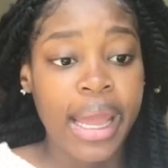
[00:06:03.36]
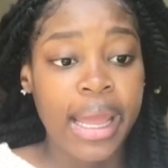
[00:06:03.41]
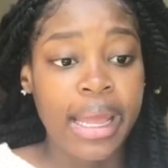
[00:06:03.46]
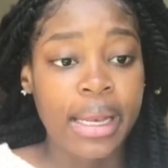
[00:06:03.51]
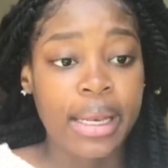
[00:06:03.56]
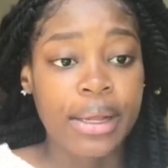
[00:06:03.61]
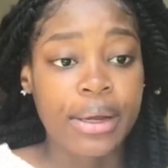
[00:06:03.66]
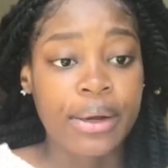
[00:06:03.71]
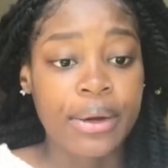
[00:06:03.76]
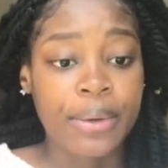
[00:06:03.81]

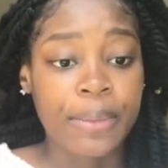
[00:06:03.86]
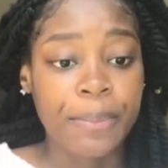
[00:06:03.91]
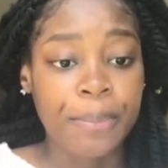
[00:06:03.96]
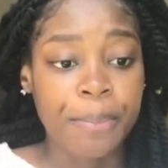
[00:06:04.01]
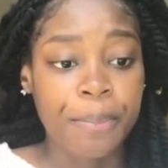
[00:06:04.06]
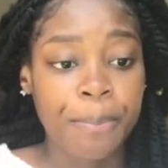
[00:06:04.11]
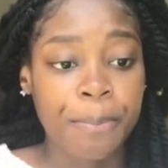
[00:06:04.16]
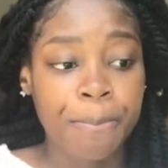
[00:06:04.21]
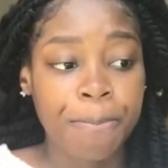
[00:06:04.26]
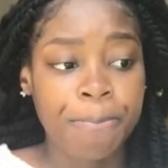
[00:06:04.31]
and um,
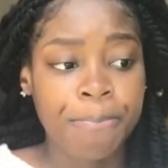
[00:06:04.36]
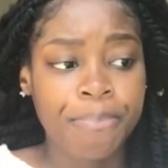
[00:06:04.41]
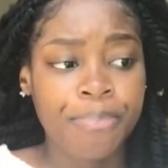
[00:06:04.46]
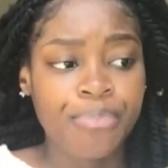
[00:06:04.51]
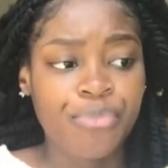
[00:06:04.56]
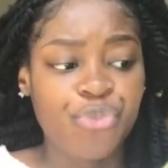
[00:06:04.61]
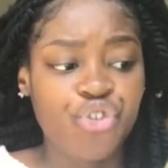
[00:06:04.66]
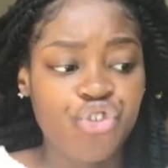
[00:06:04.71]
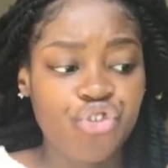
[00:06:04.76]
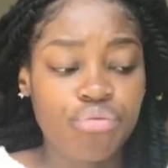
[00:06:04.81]

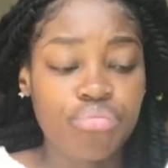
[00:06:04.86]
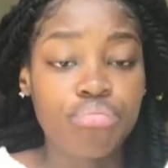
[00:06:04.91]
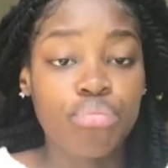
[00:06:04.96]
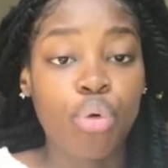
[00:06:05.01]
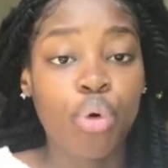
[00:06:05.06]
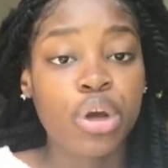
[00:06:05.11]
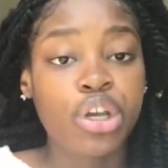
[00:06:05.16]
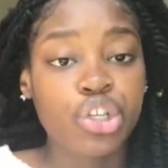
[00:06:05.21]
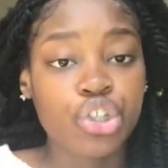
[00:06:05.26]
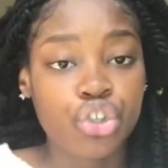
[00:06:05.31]
just
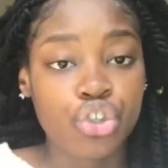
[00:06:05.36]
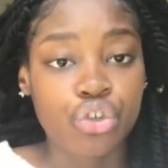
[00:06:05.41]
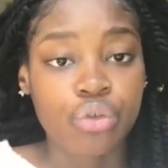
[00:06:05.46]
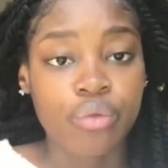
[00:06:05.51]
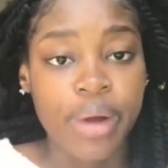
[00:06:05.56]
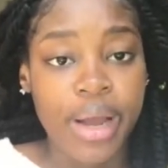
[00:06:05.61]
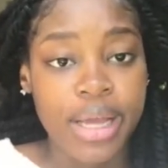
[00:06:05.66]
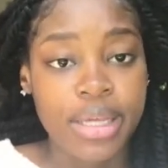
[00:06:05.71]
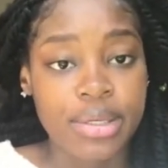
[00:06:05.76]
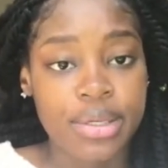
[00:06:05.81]

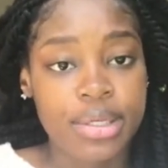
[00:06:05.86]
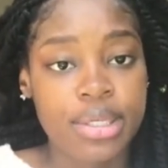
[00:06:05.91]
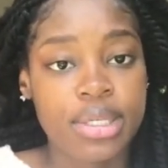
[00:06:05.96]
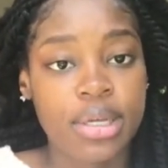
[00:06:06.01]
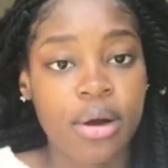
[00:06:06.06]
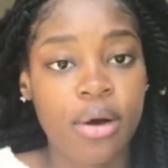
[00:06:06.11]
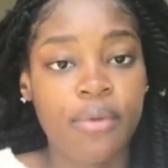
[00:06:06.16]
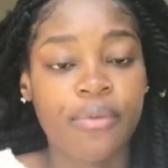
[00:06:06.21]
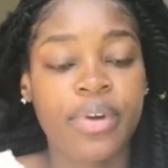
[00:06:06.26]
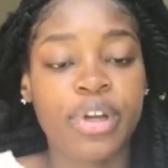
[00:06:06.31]
moisturize
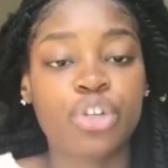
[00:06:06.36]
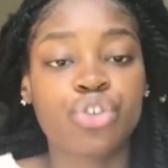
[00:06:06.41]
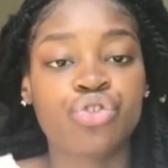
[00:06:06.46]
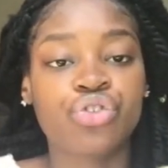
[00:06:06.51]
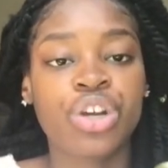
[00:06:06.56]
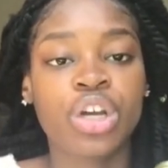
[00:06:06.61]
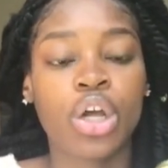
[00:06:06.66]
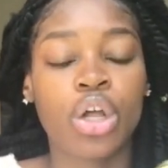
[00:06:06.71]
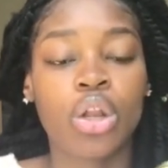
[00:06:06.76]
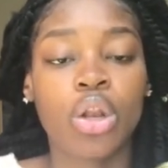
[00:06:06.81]
yourself and
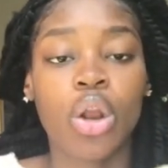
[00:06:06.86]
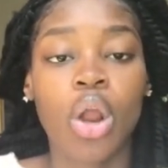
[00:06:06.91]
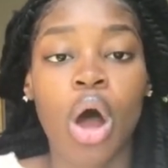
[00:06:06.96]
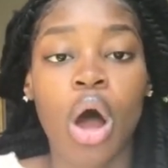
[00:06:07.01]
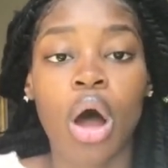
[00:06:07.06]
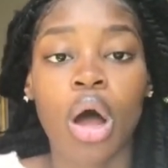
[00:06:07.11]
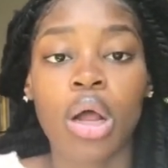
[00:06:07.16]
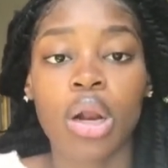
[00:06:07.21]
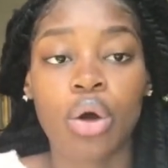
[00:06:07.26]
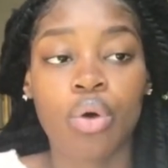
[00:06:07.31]
drink a
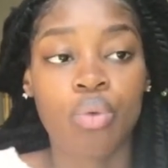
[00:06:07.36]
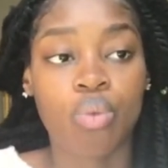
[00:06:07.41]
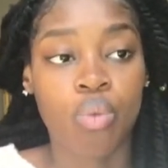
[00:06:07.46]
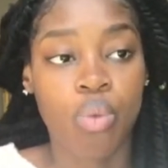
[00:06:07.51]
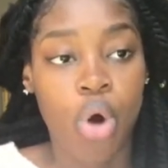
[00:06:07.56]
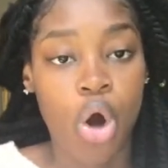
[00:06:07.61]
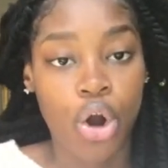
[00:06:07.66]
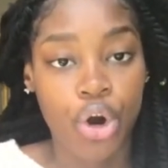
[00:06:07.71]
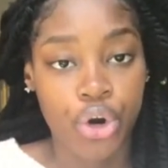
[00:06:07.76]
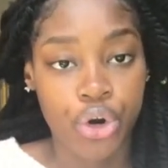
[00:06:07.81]
lot of
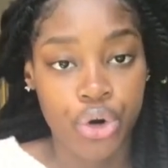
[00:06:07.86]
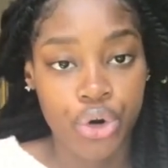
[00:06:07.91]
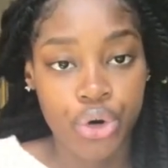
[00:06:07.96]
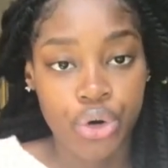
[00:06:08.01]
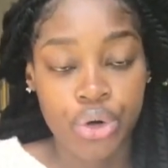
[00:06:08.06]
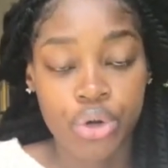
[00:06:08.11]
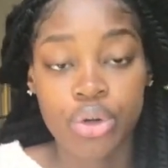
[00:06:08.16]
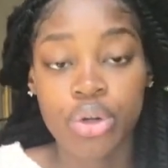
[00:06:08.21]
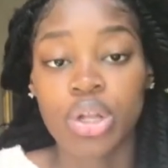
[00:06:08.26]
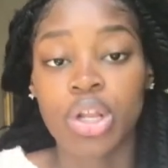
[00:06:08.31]
water,
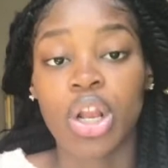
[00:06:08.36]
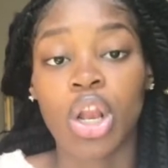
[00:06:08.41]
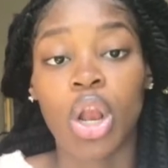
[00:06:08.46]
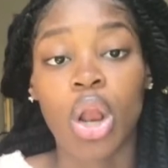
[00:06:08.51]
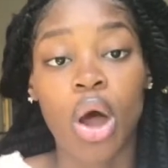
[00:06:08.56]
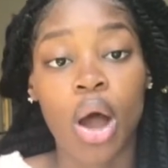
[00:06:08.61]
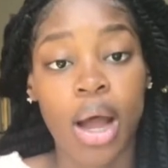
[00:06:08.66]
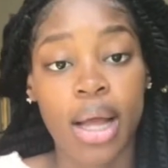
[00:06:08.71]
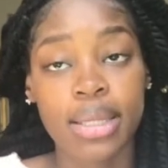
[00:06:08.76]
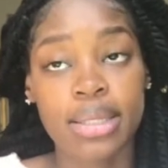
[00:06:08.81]

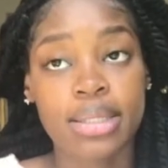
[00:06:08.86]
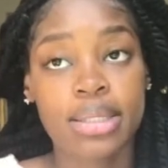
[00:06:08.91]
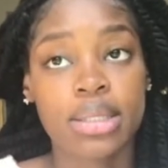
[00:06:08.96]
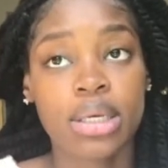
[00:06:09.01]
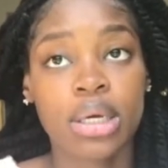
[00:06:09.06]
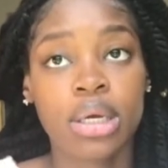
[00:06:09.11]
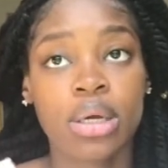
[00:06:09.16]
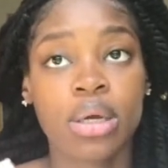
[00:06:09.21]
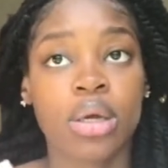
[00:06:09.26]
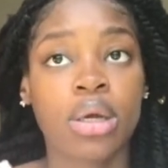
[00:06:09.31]
lots.
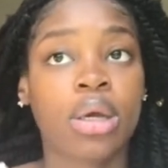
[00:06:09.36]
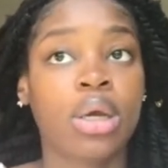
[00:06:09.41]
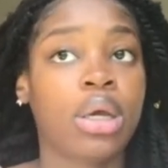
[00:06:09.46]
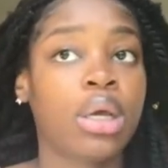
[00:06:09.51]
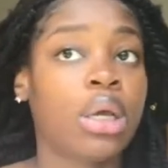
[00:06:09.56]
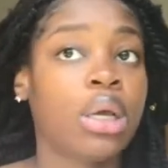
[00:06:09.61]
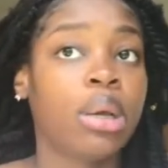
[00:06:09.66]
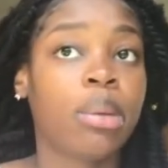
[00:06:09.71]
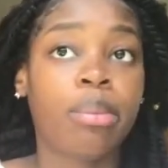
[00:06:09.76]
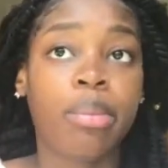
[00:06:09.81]

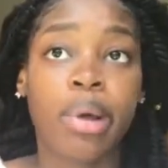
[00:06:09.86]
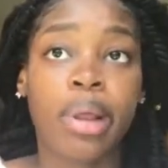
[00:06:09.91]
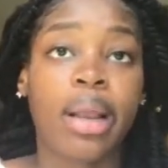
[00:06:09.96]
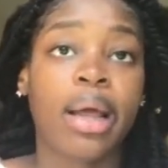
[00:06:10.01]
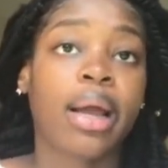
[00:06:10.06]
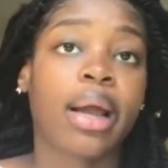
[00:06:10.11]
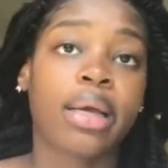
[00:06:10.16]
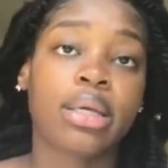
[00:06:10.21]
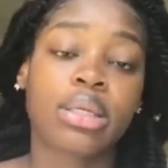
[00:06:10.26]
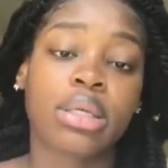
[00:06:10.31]
But
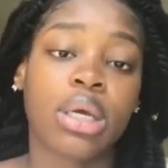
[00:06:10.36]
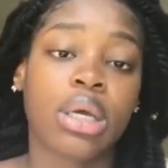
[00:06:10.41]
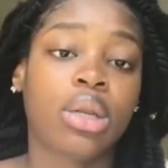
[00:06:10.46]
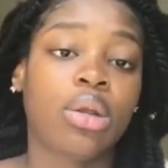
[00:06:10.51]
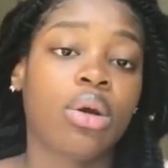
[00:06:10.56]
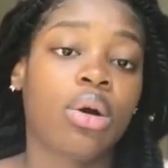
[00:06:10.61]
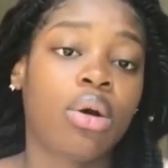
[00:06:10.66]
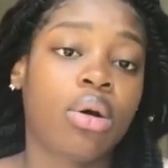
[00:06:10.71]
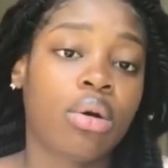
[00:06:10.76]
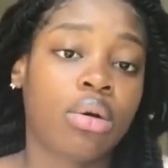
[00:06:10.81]
like I said,
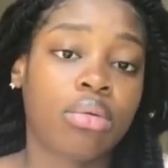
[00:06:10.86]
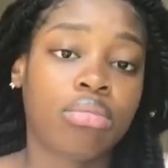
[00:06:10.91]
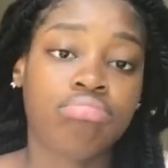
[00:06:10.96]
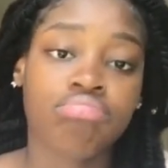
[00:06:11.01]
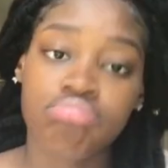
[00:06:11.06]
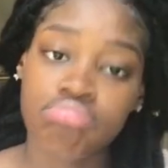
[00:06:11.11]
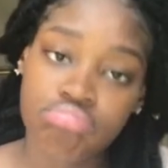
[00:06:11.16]
y'all,